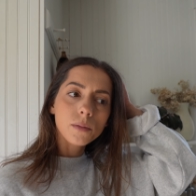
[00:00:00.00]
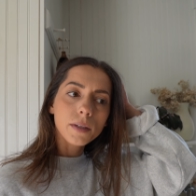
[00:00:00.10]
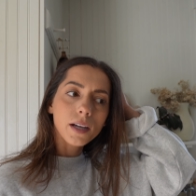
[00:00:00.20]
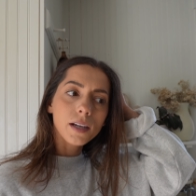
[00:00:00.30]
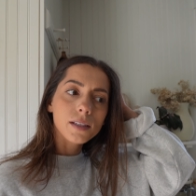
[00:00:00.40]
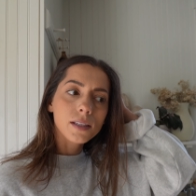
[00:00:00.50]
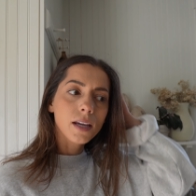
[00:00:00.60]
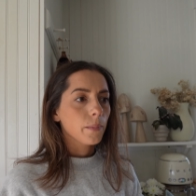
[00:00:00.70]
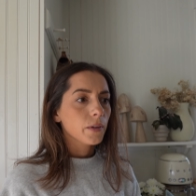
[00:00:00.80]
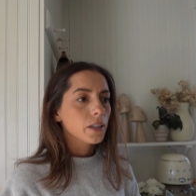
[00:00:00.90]
because
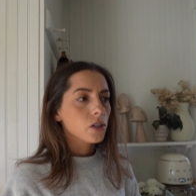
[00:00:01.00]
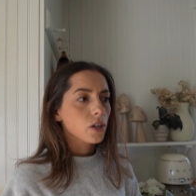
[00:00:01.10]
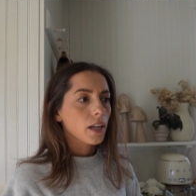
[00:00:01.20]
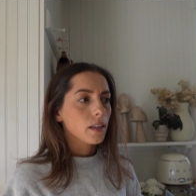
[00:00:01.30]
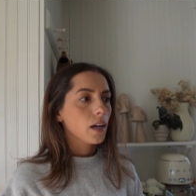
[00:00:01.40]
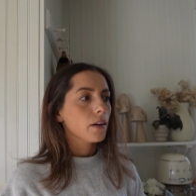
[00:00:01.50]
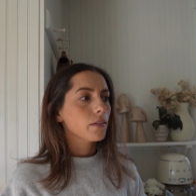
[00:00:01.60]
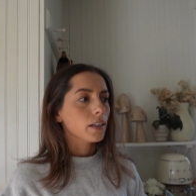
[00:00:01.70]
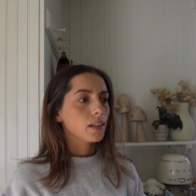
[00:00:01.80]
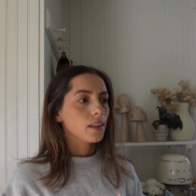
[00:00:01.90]
I'm really just trying to think of
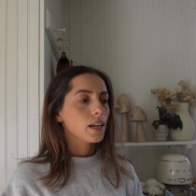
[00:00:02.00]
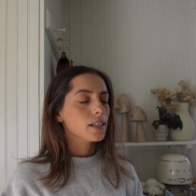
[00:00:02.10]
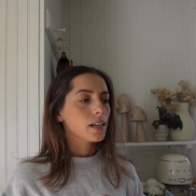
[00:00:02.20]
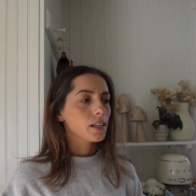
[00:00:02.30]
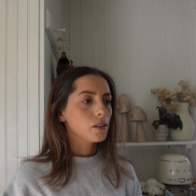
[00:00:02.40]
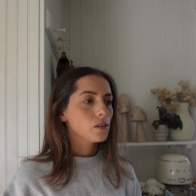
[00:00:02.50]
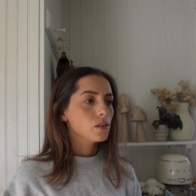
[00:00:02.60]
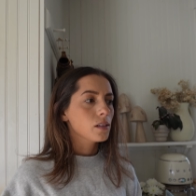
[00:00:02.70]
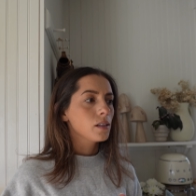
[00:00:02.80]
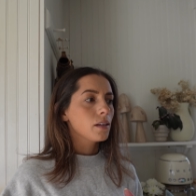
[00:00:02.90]
like the things I
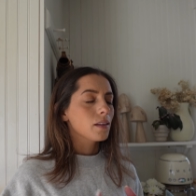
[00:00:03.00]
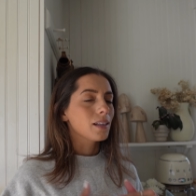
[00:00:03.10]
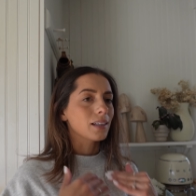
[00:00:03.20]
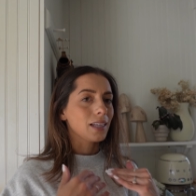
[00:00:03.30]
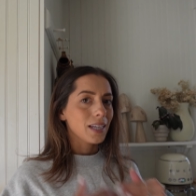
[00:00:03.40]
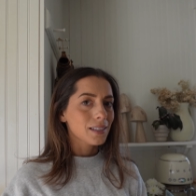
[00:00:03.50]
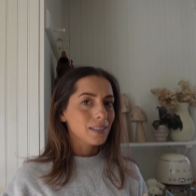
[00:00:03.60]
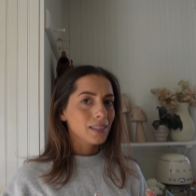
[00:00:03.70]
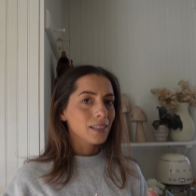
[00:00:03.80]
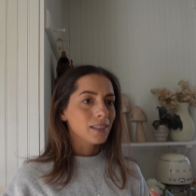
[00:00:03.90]
use the
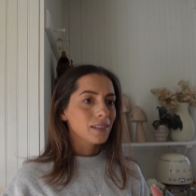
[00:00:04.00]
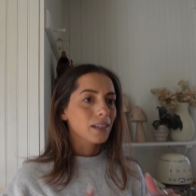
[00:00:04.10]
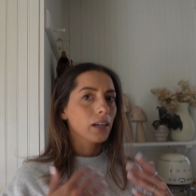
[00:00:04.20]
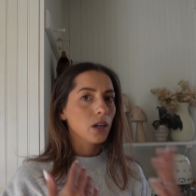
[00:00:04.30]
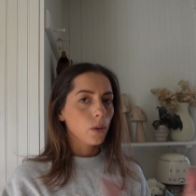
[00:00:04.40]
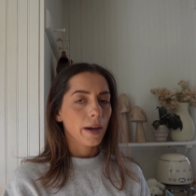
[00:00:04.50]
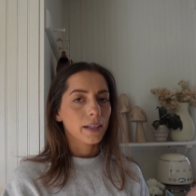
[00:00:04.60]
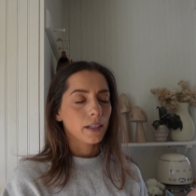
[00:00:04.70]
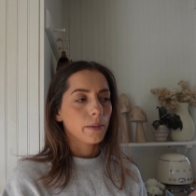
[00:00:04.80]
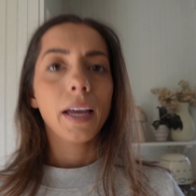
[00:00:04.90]
least can go
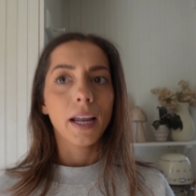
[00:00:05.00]
back there.